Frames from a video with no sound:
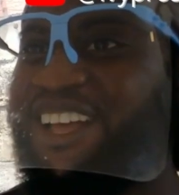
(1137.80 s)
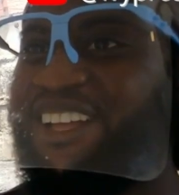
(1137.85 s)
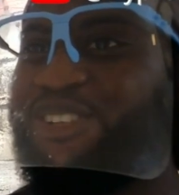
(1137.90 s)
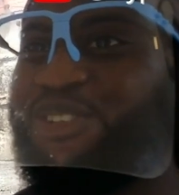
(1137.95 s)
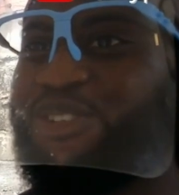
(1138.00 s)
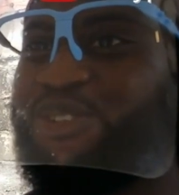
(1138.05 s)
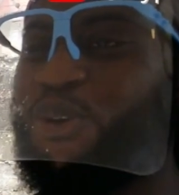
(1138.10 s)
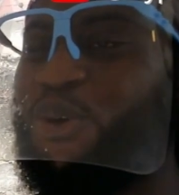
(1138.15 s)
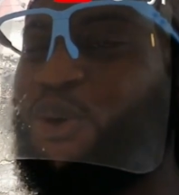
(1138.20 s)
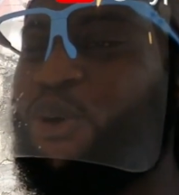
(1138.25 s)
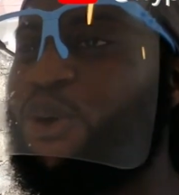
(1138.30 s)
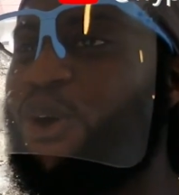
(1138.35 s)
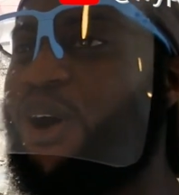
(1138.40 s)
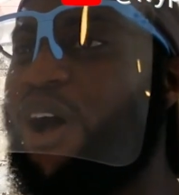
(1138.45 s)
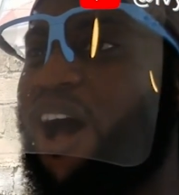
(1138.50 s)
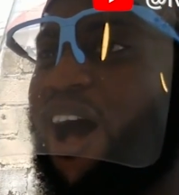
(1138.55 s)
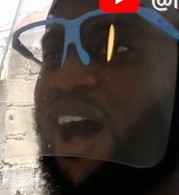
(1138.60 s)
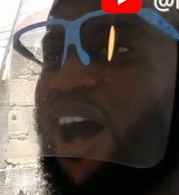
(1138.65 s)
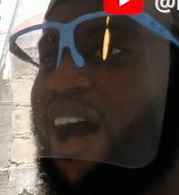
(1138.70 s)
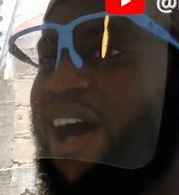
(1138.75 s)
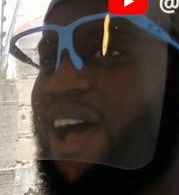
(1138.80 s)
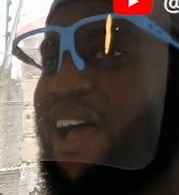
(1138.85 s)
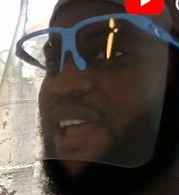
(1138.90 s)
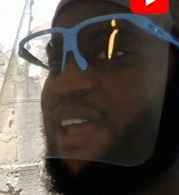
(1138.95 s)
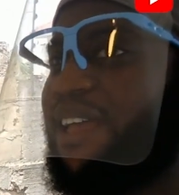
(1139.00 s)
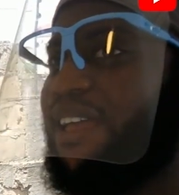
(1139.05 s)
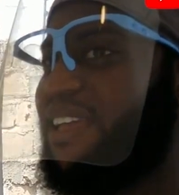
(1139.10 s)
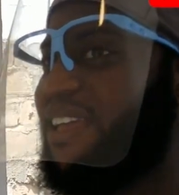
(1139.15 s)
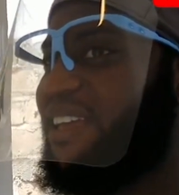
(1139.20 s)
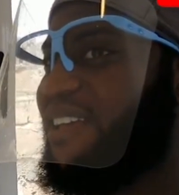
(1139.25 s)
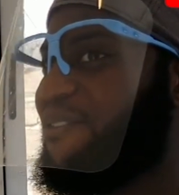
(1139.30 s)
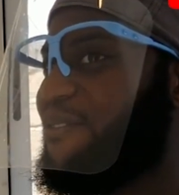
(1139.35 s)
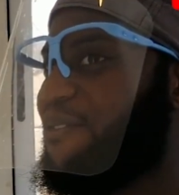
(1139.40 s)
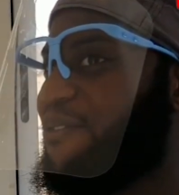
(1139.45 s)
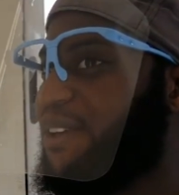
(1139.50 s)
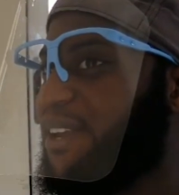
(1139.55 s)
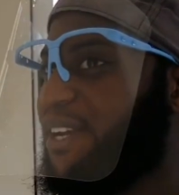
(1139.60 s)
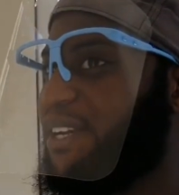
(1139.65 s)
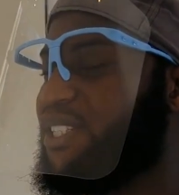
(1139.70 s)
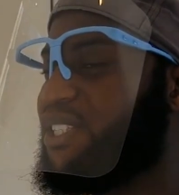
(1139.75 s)
So I
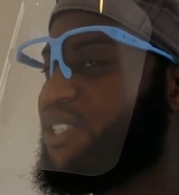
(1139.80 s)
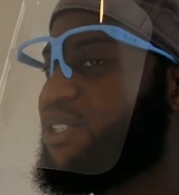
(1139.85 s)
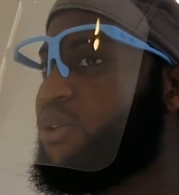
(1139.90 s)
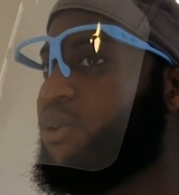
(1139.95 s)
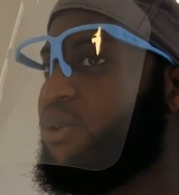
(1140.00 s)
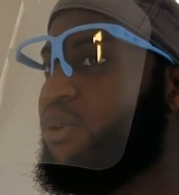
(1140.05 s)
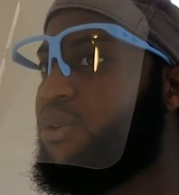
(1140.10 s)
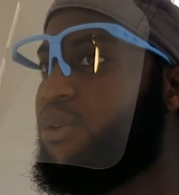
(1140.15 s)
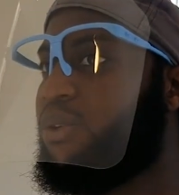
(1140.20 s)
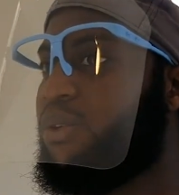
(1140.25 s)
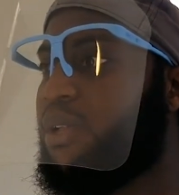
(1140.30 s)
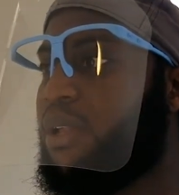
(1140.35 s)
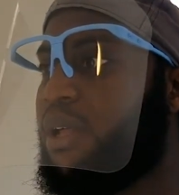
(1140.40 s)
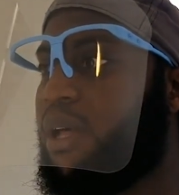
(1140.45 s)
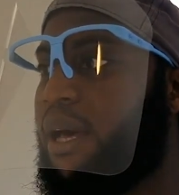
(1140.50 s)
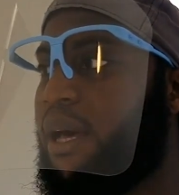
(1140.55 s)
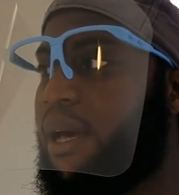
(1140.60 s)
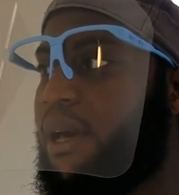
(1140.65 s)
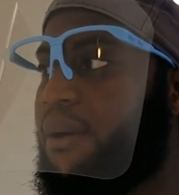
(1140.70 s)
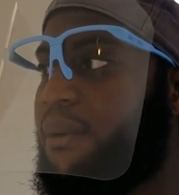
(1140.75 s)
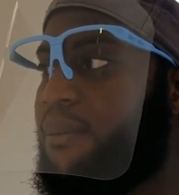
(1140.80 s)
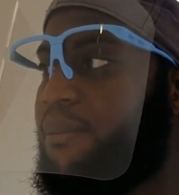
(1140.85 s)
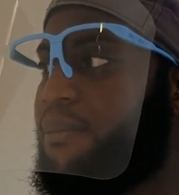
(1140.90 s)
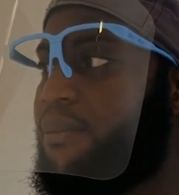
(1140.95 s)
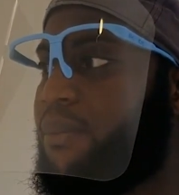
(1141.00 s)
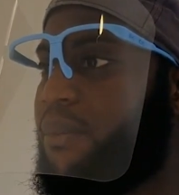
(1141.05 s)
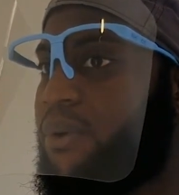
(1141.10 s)
finished school, and